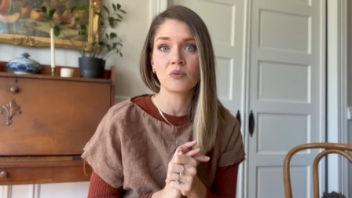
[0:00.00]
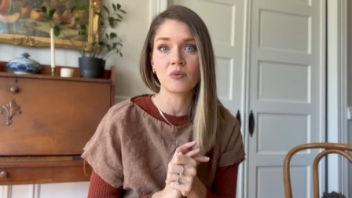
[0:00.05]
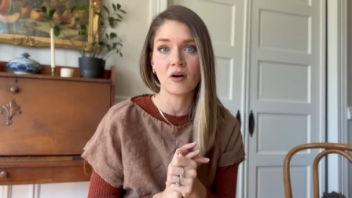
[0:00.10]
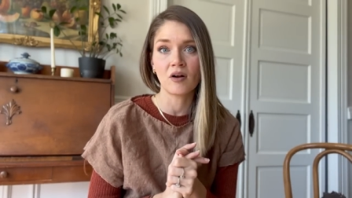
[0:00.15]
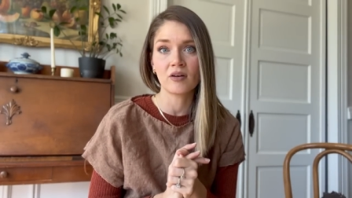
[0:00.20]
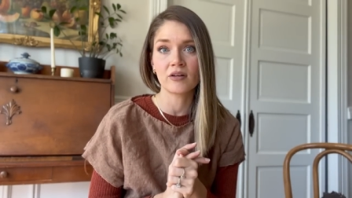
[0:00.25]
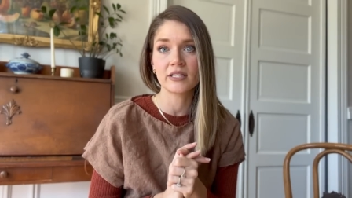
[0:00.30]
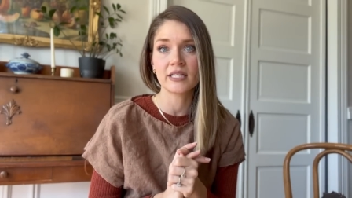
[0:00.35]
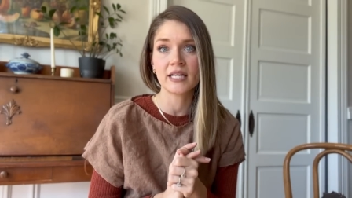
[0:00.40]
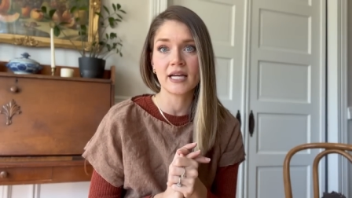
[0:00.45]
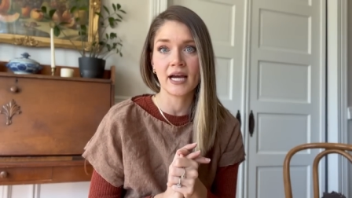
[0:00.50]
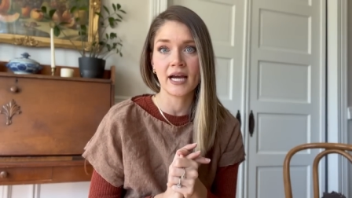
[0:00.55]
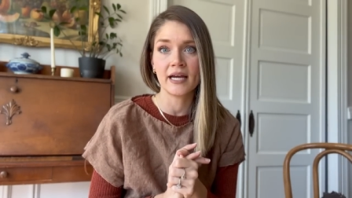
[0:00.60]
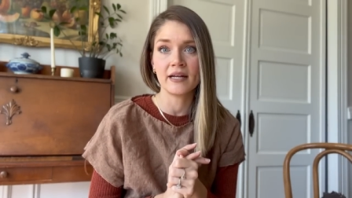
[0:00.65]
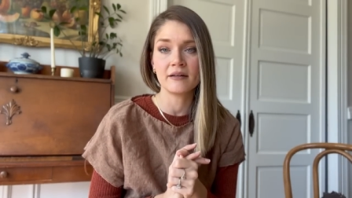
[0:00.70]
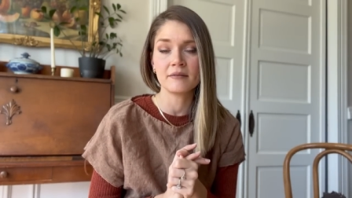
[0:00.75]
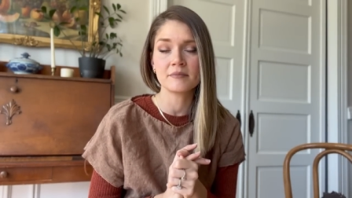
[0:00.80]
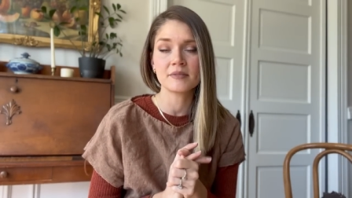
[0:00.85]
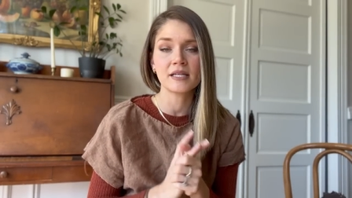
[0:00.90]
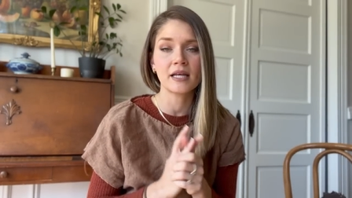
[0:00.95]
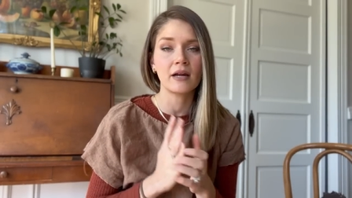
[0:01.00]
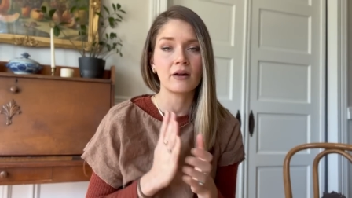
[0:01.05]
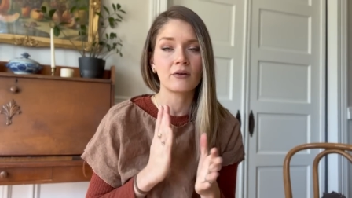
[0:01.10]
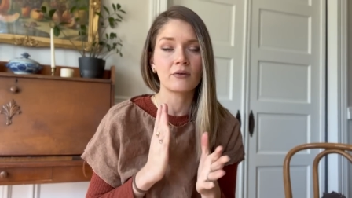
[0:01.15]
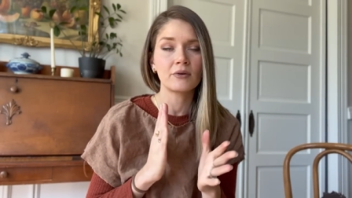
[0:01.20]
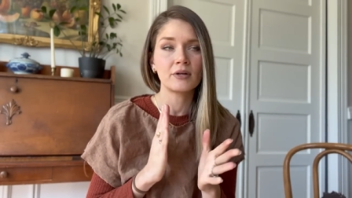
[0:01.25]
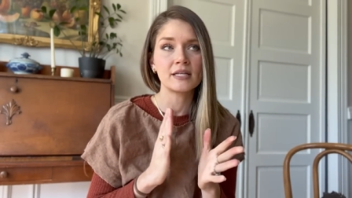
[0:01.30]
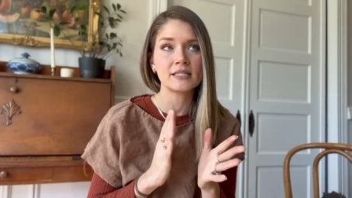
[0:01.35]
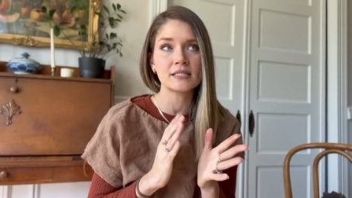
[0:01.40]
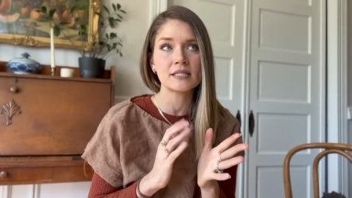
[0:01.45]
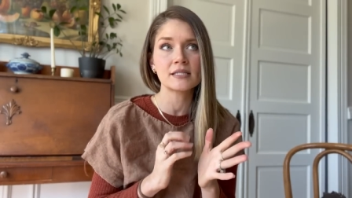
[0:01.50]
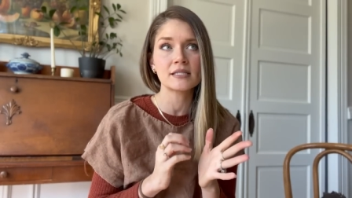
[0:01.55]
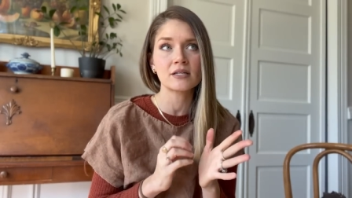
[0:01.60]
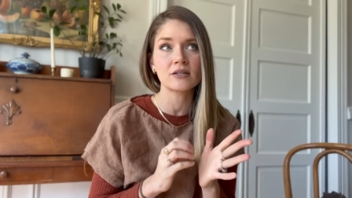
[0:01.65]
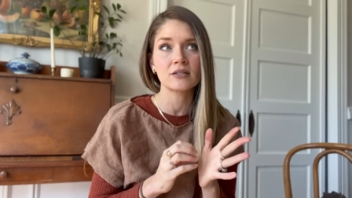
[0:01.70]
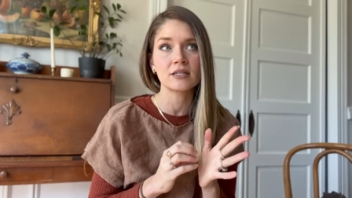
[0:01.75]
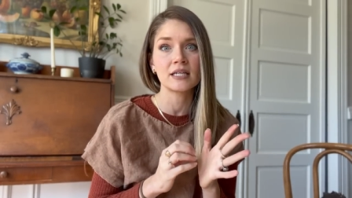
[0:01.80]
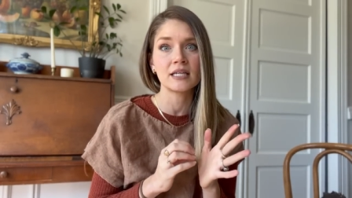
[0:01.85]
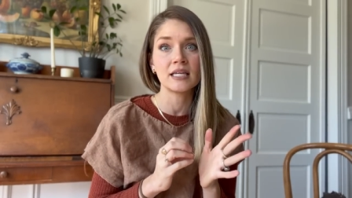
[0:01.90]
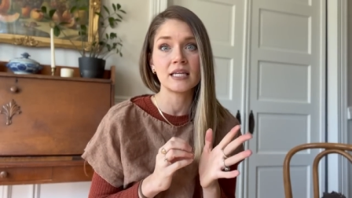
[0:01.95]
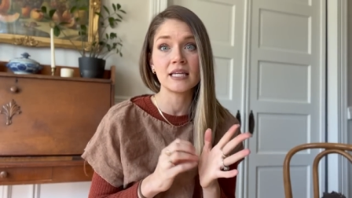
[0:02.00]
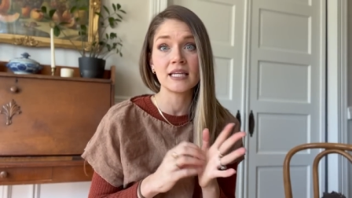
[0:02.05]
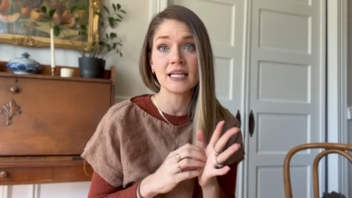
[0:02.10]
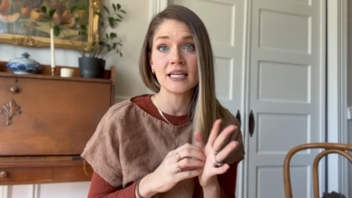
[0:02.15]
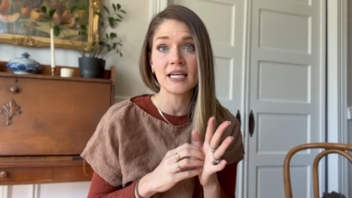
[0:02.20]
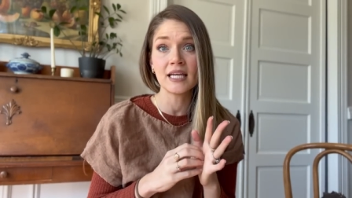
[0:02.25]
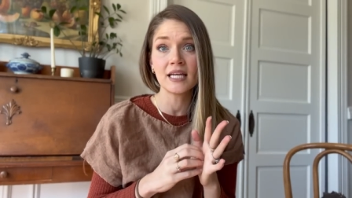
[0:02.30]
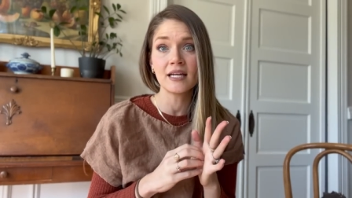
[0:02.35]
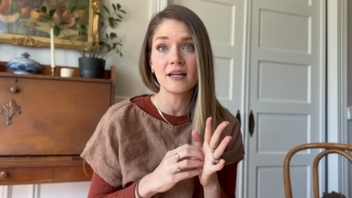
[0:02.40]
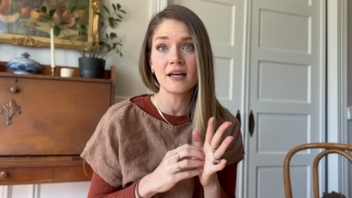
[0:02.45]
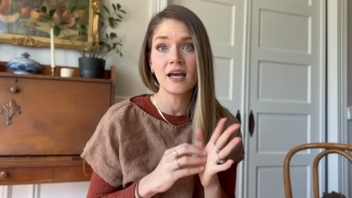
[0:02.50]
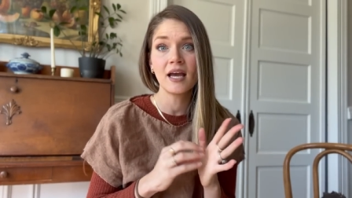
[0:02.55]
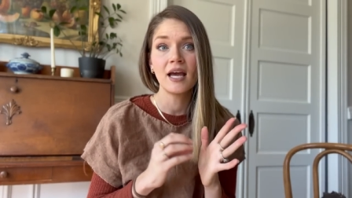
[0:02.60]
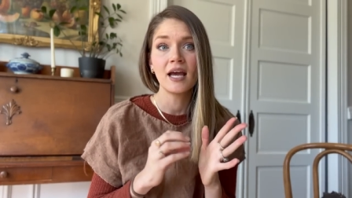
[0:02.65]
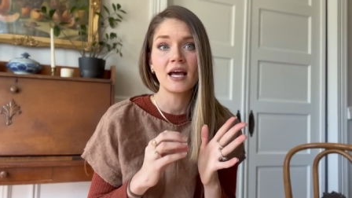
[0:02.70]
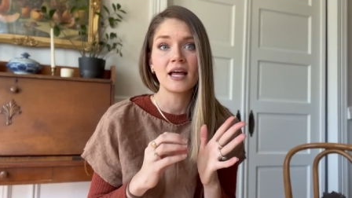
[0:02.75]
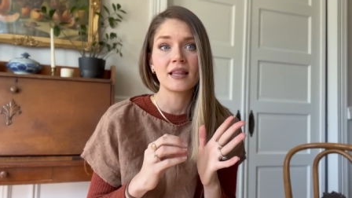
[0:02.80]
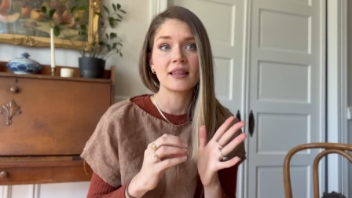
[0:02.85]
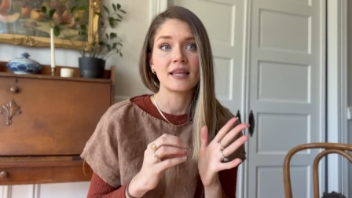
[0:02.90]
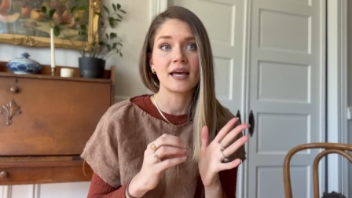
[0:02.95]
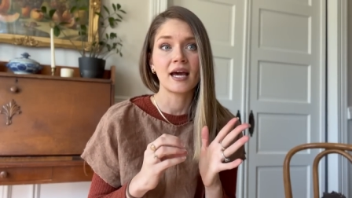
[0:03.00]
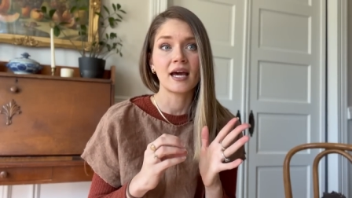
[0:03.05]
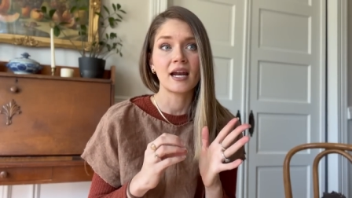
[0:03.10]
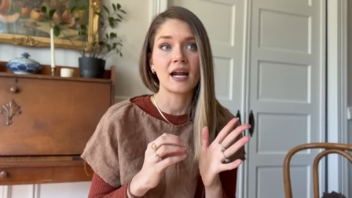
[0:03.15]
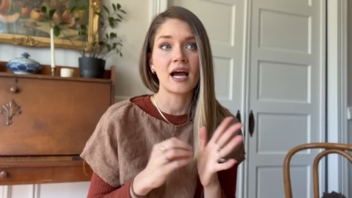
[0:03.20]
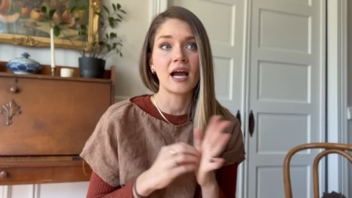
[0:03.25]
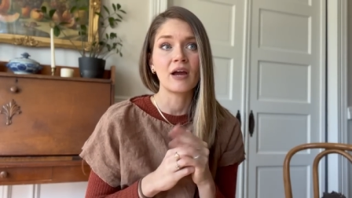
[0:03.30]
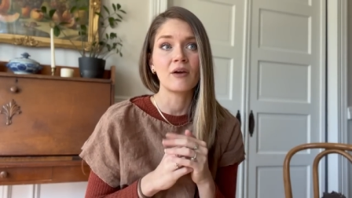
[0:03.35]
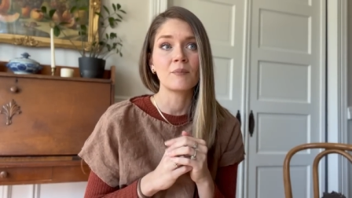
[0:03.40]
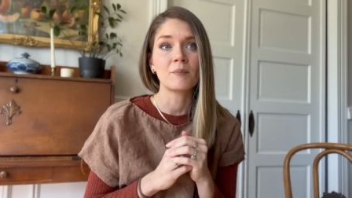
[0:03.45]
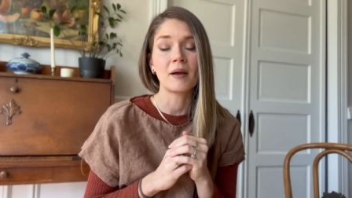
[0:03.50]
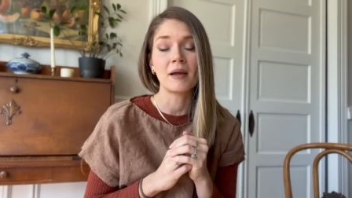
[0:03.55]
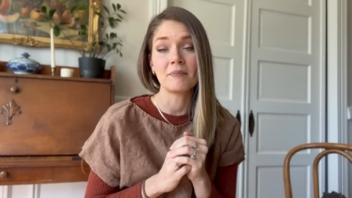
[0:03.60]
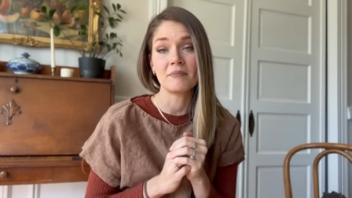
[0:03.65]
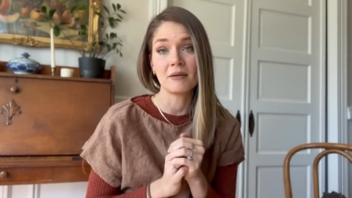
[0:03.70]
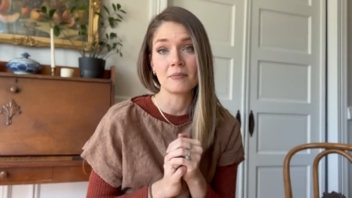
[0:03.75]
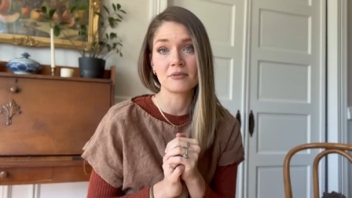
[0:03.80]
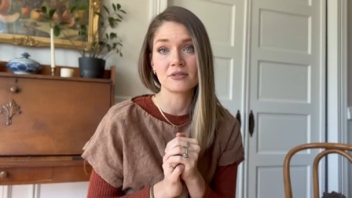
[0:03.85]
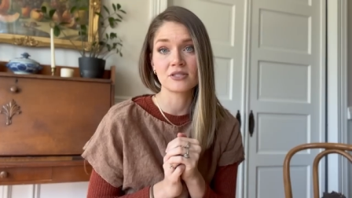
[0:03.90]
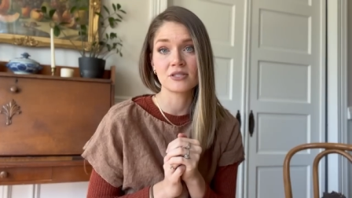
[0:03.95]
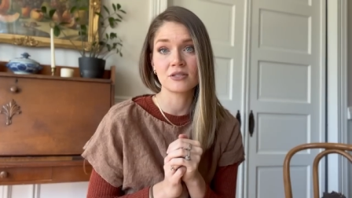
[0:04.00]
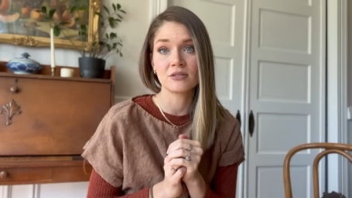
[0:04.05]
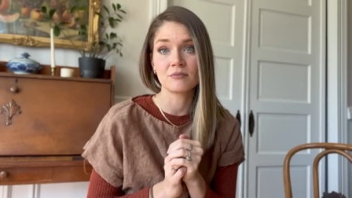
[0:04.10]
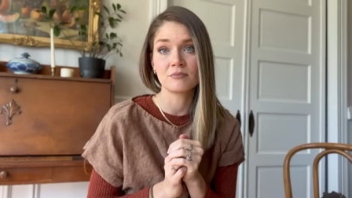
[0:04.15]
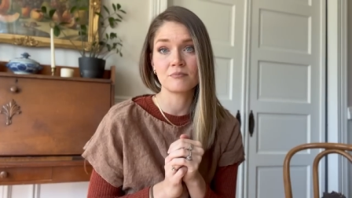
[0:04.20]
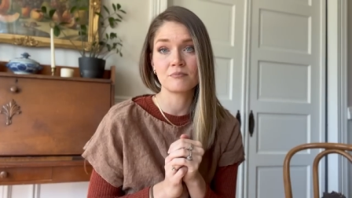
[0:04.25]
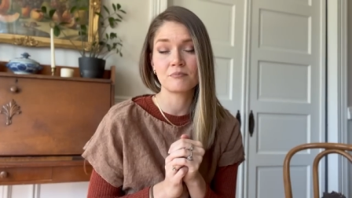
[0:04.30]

quality items that I don't necessarily need that I might be able to